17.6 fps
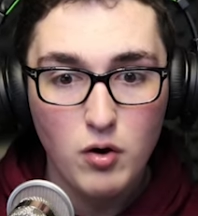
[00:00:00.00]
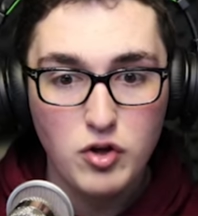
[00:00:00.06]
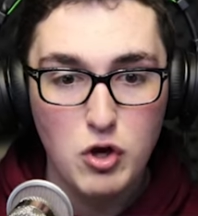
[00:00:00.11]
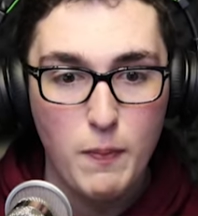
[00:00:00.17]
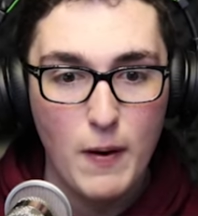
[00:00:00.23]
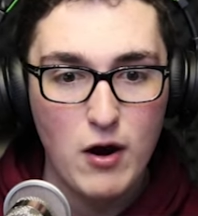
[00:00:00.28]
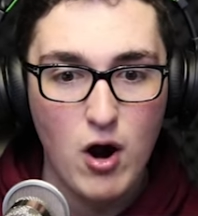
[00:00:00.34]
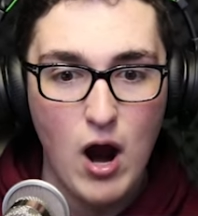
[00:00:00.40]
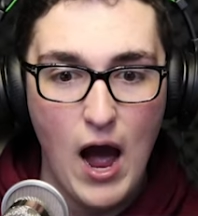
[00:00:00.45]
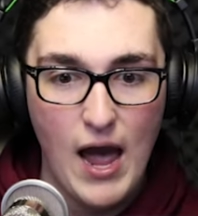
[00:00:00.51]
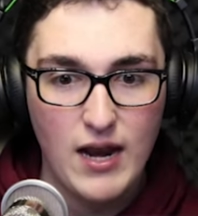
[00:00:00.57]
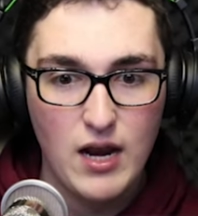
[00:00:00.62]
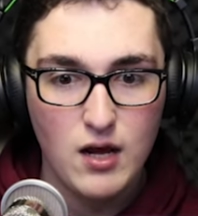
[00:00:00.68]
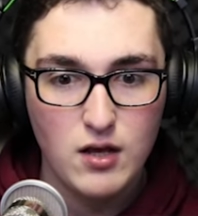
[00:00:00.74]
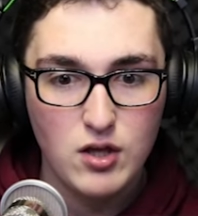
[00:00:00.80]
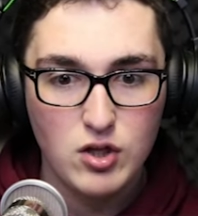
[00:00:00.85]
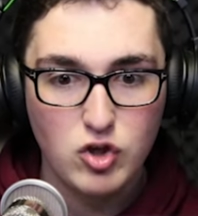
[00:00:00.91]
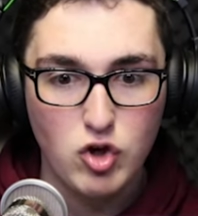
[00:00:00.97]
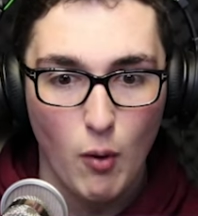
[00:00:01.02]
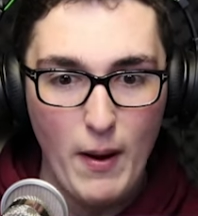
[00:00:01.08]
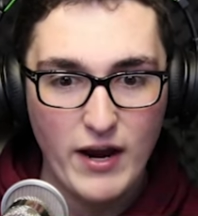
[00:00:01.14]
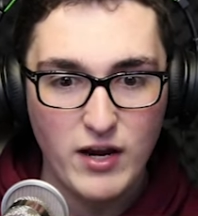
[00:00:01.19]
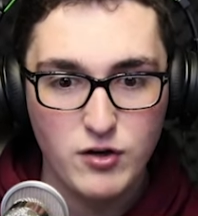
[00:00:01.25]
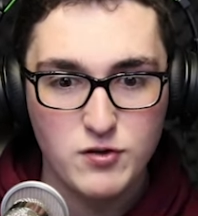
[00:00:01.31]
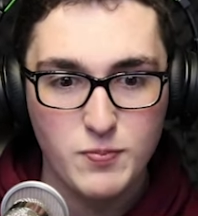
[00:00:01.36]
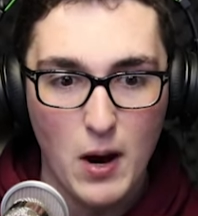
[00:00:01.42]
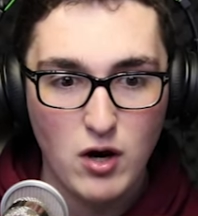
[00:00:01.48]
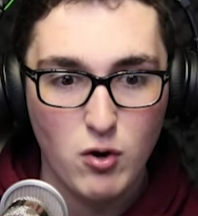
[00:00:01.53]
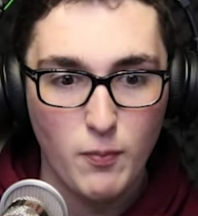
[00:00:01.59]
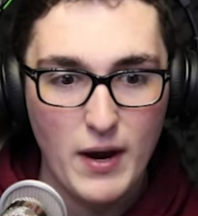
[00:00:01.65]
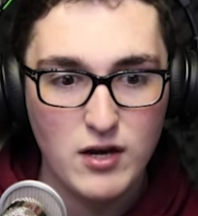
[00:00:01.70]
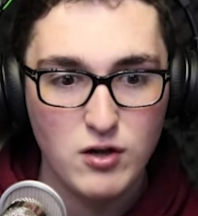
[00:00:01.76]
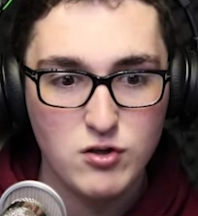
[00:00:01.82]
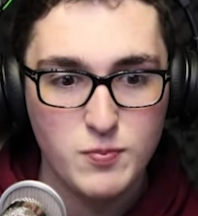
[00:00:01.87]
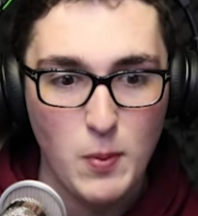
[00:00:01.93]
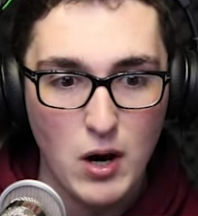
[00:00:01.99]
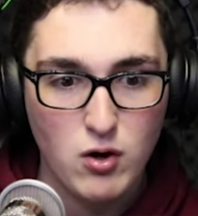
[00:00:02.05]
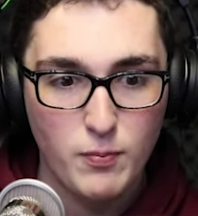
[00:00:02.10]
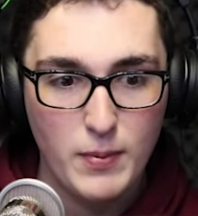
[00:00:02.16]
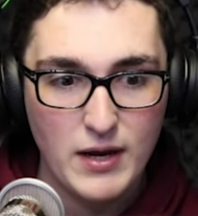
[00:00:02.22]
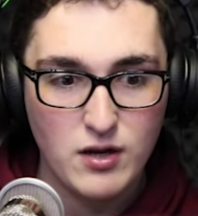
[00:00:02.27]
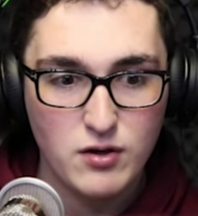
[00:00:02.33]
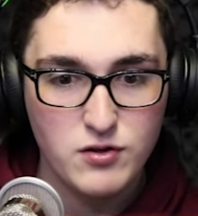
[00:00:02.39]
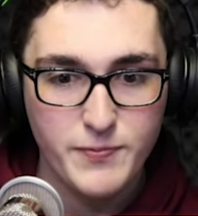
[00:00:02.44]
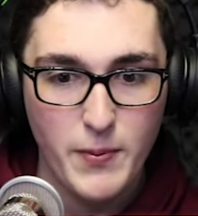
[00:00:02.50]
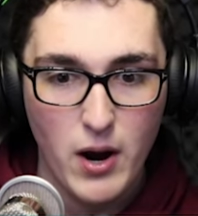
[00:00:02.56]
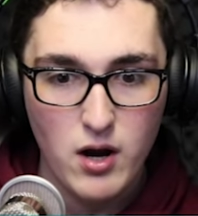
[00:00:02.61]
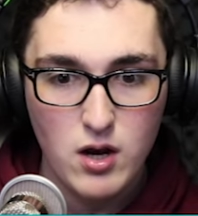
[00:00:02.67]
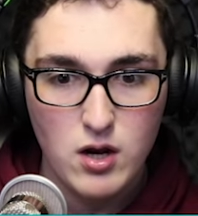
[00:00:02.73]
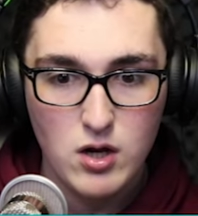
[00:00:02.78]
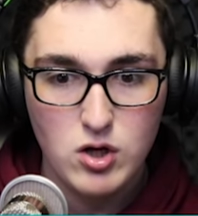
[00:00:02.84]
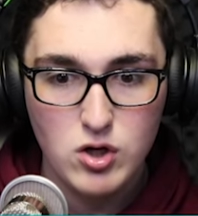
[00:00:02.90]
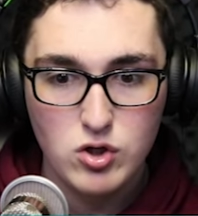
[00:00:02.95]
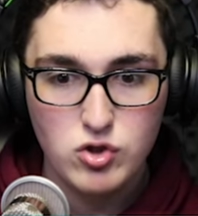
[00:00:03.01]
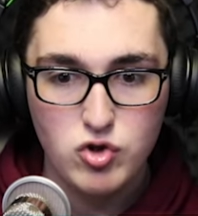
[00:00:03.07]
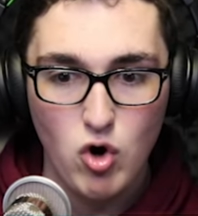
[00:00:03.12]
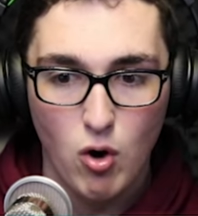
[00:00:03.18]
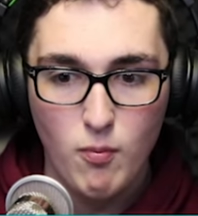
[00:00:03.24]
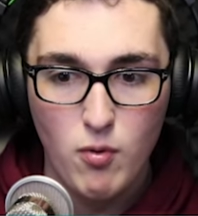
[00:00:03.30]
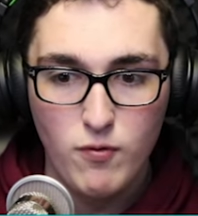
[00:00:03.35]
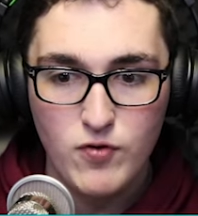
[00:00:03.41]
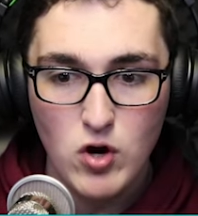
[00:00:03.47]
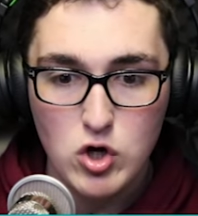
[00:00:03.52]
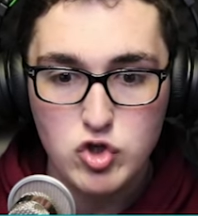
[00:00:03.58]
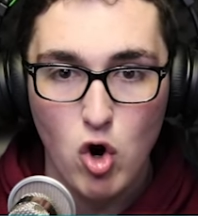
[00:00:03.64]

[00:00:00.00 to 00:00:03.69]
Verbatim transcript: You better hide. Go back in your spot. Go back in your spot. Go back in your spot. I am. I am. Don't move.